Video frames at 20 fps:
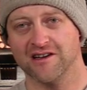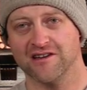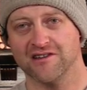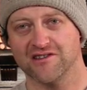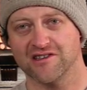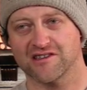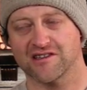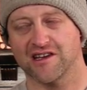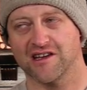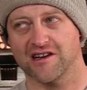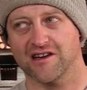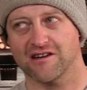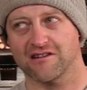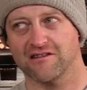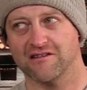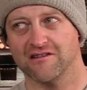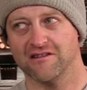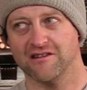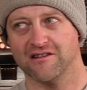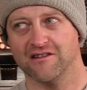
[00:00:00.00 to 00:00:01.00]
Just kidding.
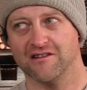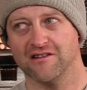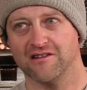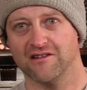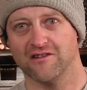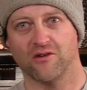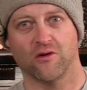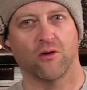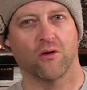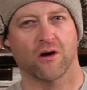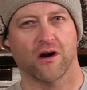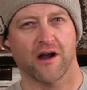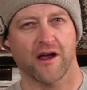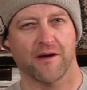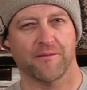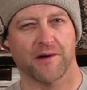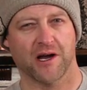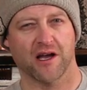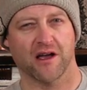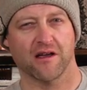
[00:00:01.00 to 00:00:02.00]
Or
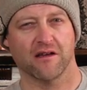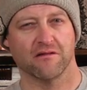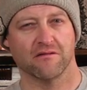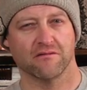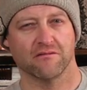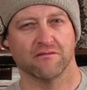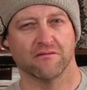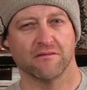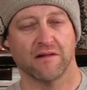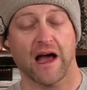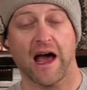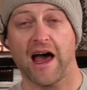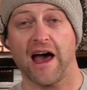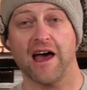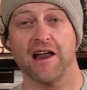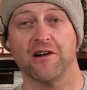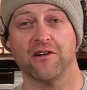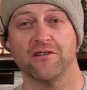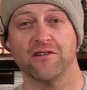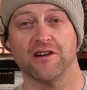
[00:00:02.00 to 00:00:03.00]
am I?
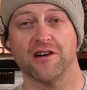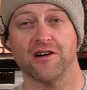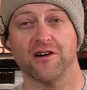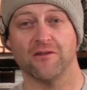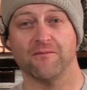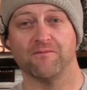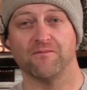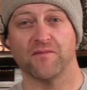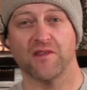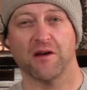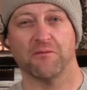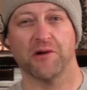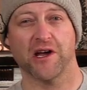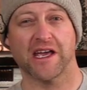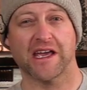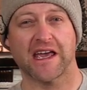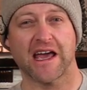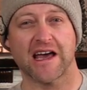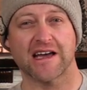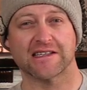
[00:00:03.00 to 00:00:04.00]
I don't know. I
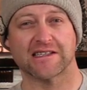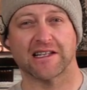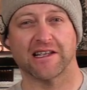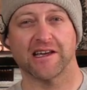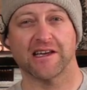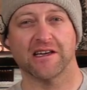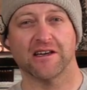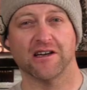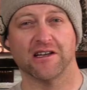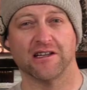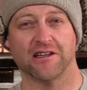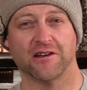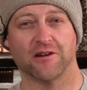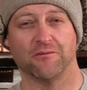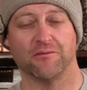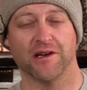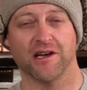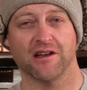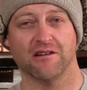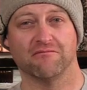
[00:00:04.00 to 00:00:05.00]
might gaslight you a little
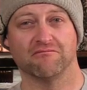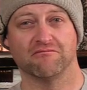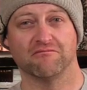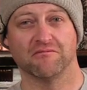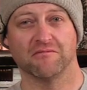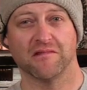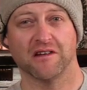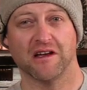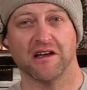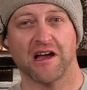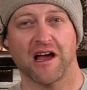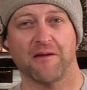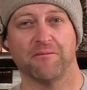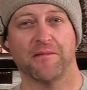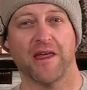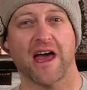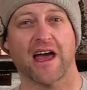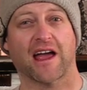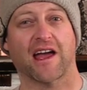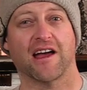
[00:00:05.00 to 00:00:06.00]
bit. I'm
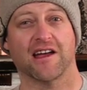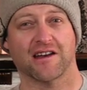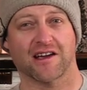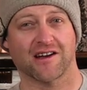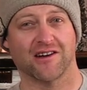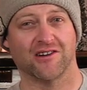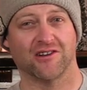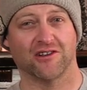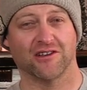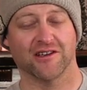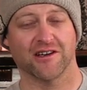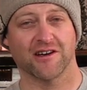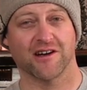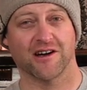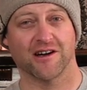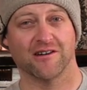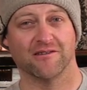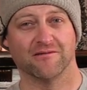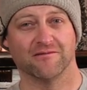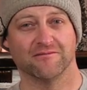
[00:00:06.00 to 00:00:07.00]
that kind of cult leader.